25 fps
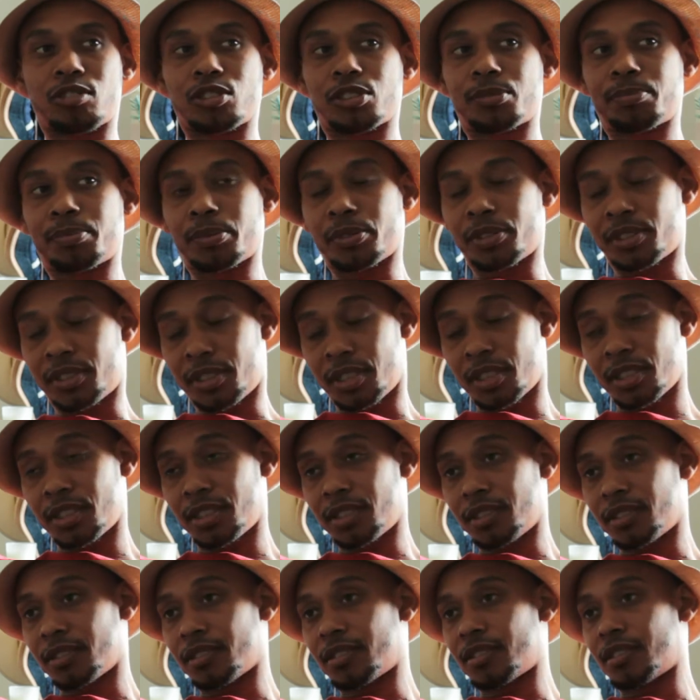was
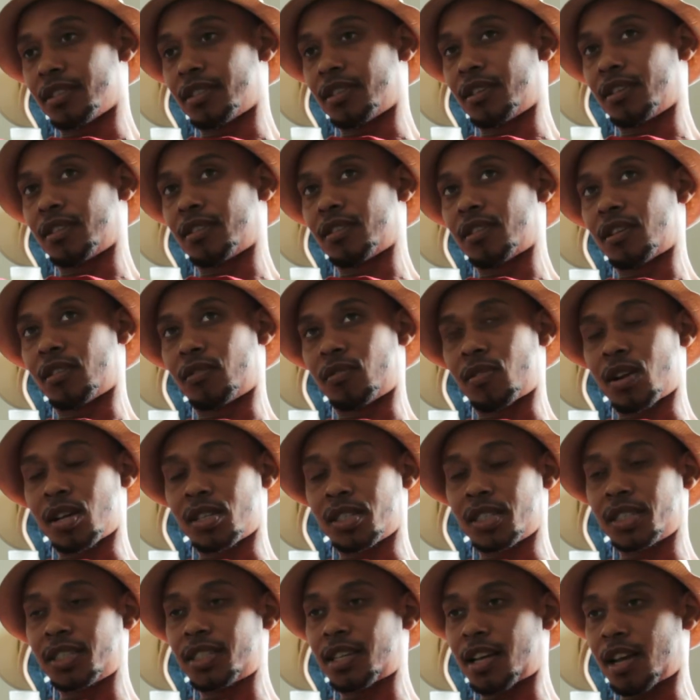presented,
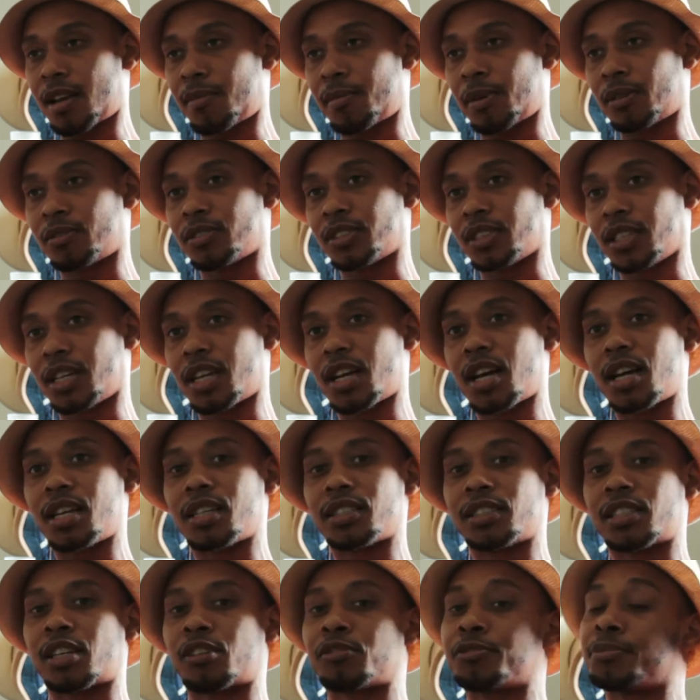around the time I was in
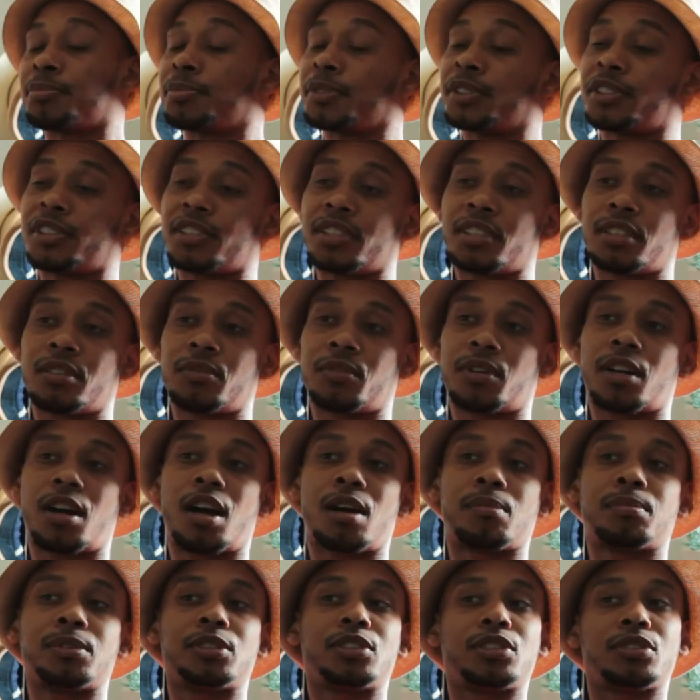college, I was presented
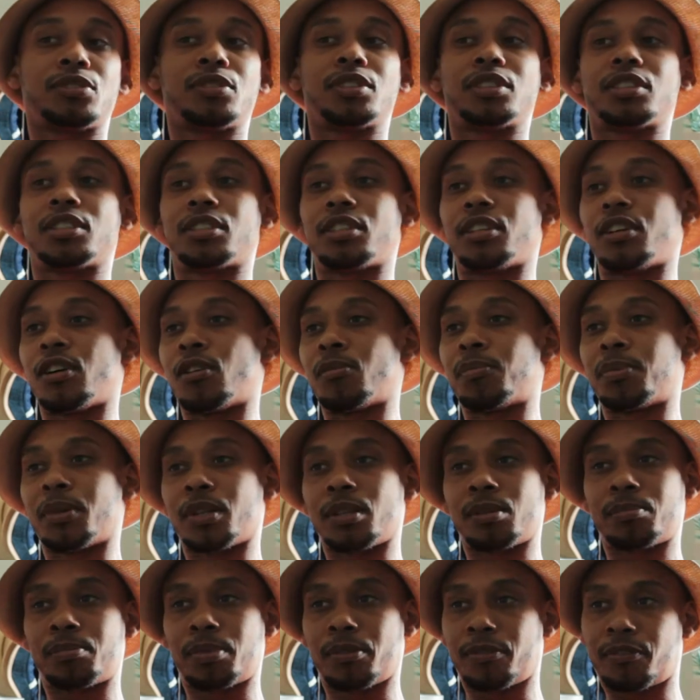with an opportunity to
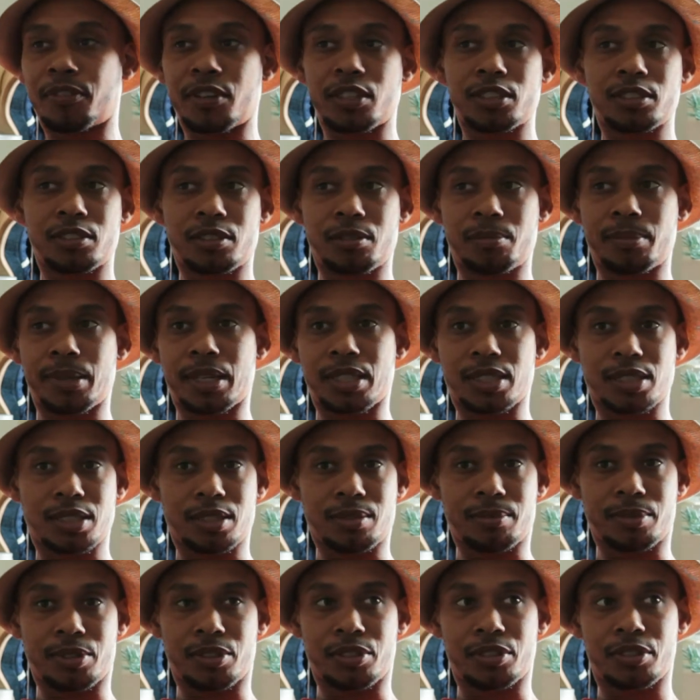go play professional
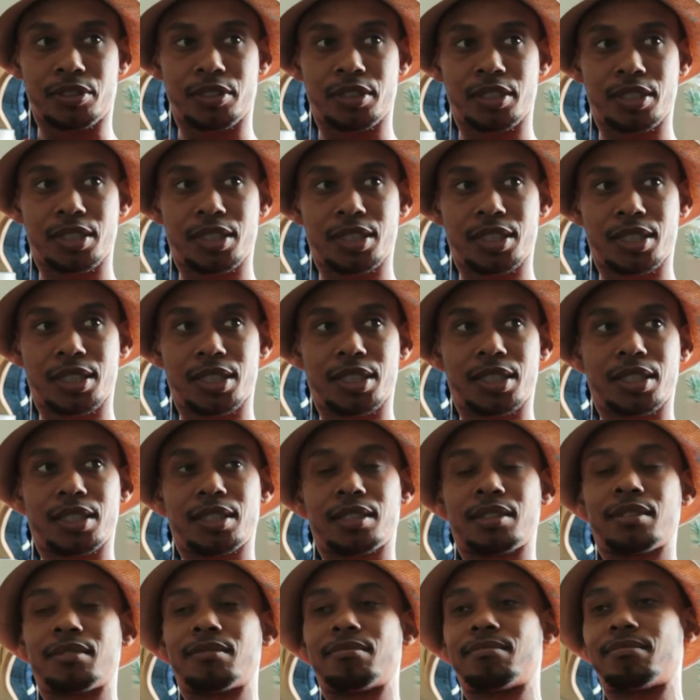basketball.
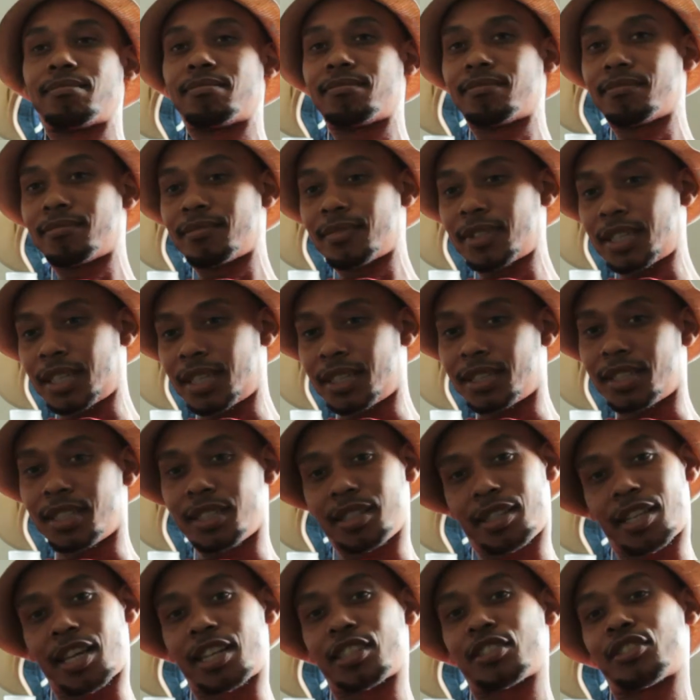
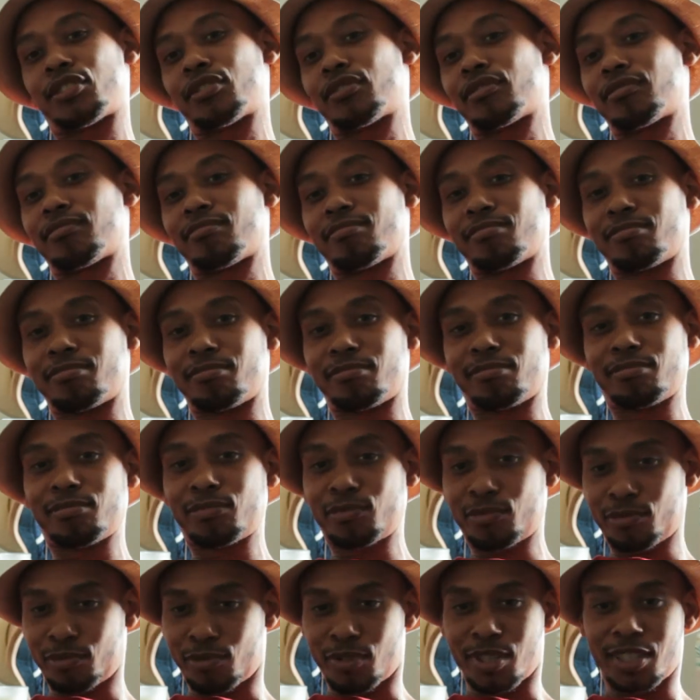And then that's
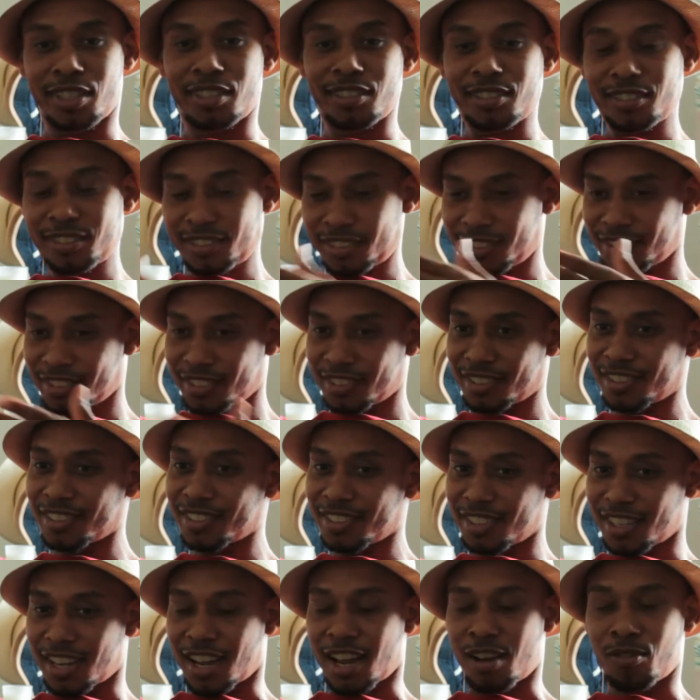when
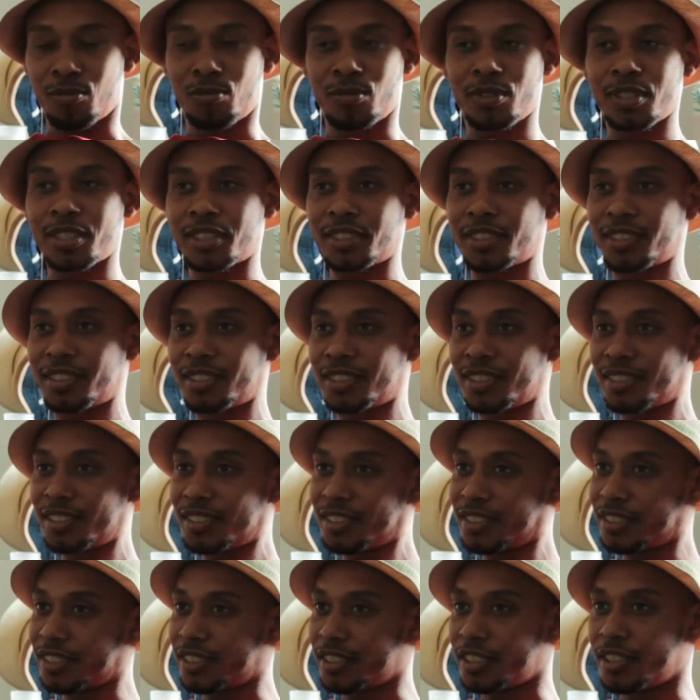I went,
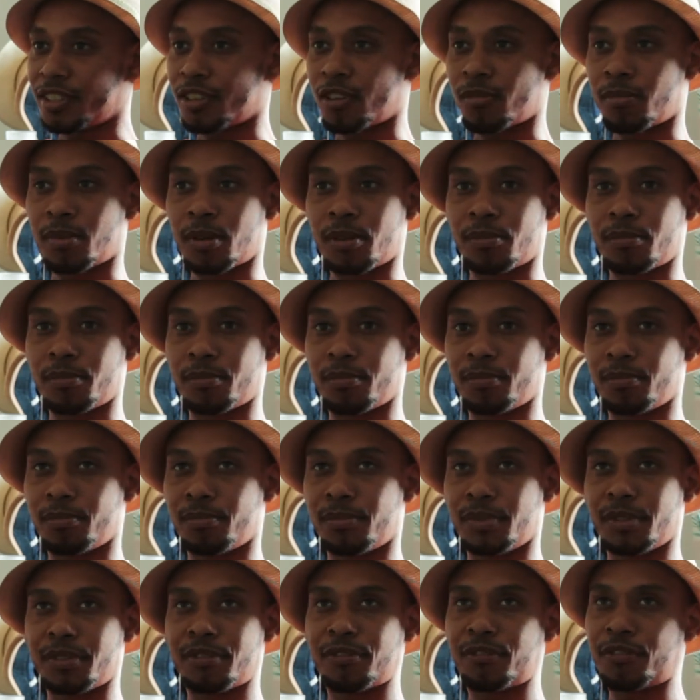you know. But
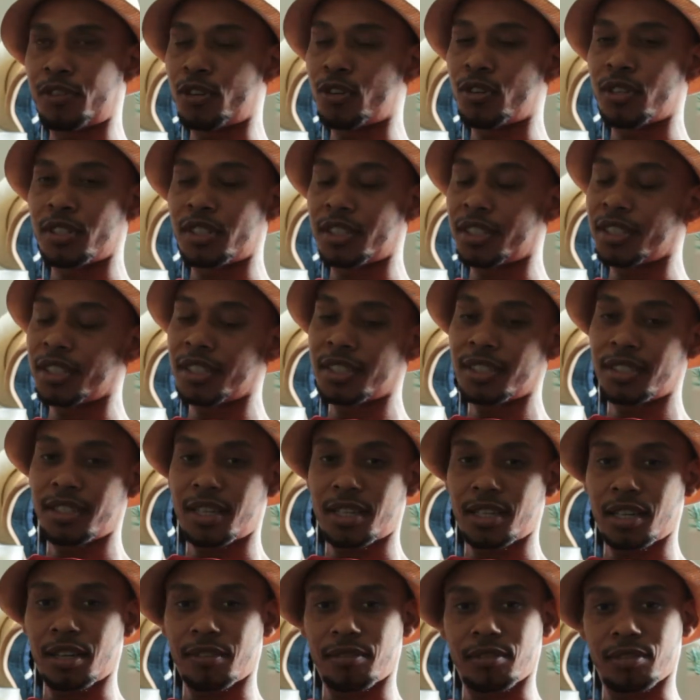before
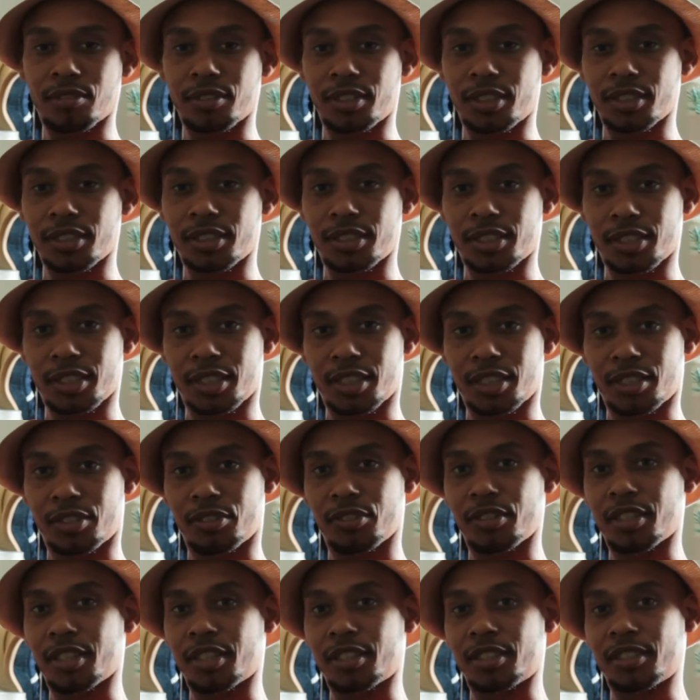then, I never really
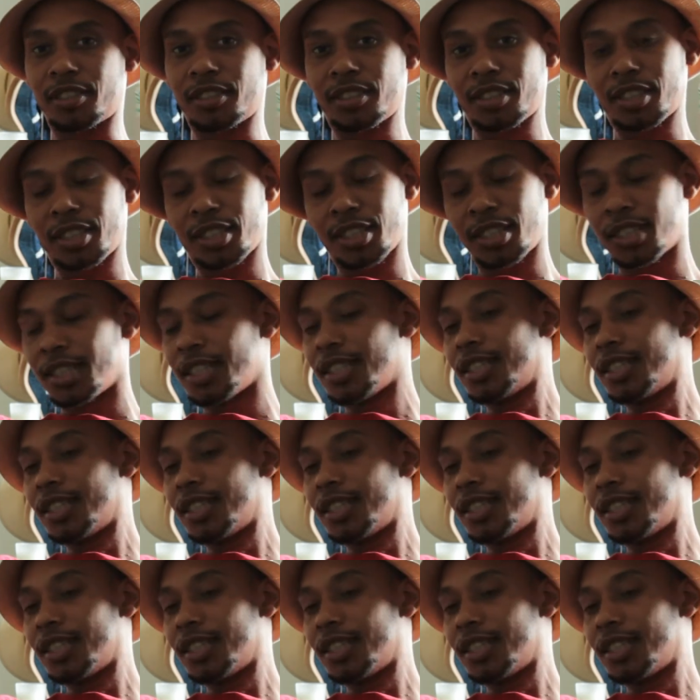said, okay,